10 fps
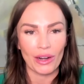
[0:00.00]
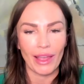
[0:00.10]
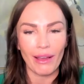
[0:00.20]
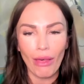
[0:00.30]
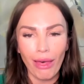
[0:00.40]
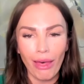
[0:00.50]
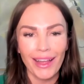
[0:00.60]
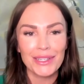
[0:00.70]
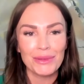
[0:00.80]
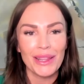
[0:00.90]
Like
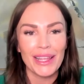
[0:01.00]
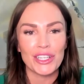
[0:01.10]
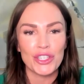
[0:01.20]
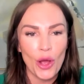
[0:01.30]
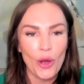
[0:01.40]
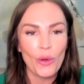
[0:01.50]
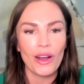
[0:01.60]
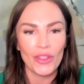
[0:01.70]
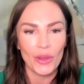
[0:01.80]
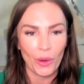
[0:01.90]
I just want to like choke
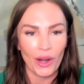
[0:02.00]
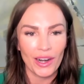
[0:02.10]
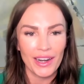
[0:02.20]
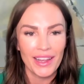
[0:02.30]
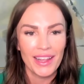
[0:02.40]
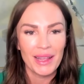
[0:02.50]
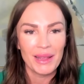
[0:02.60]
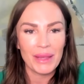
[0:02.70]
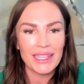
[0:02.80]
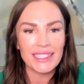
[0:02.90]
on the word.
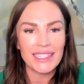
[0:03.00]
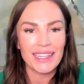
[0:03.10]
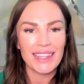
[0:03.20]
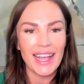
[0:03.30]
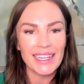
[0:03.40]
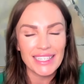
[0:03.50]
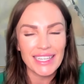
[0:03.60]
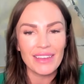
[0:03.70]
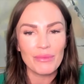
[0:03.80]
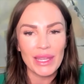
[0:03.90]
Because the
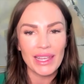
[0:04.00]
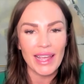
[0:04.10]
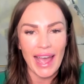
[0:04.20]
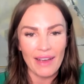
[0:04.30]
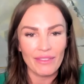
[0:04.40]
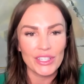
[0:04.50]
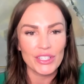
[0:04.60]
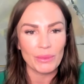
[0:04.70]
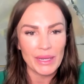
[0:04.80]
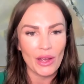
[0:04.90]
idea of being average
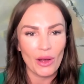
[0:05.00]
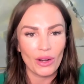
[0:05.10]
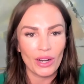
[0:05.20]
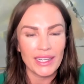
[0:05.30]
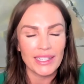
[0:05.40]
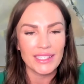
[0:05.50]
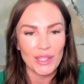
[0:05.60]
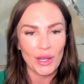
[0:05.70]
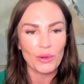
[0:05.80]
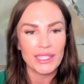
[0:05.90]
or mediocre is
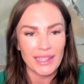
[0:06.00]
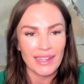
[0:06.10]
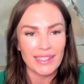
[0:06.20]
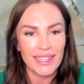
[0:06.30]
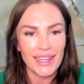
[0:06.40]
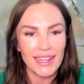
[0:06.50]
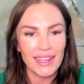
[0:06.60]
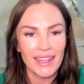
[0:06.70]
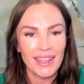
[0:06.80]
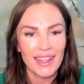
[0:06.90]
so
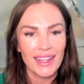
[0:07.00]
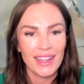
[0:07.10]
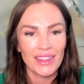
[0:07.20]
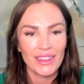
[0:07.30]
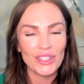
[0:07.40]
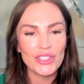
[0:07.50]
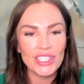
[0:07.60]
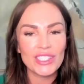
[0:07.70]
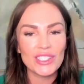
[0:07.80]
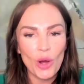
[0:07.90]
disgusting. There's
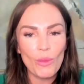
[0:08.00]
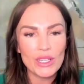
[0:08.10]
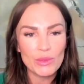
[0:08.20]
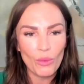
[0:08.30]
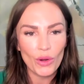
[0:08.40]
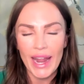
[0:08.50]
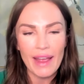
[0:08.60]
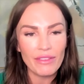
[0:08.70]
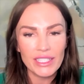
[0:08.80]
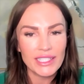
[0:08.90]
just so much more that
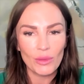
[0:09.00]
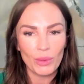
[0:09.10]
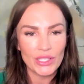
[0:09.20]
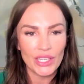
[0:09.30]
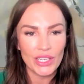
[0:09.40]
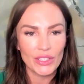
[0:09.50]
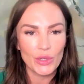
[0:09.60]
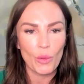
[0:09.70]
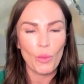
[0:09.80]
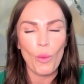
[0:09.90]
every single person can
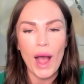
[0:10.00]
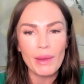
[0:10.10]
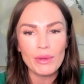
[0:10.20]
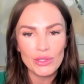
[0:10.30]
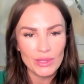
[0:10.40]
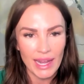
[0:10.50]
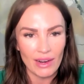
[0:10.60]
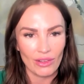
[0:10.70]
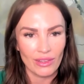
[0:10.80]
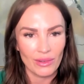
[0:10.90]
do. Why would you
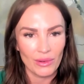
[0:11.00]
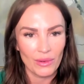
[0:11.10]
settle?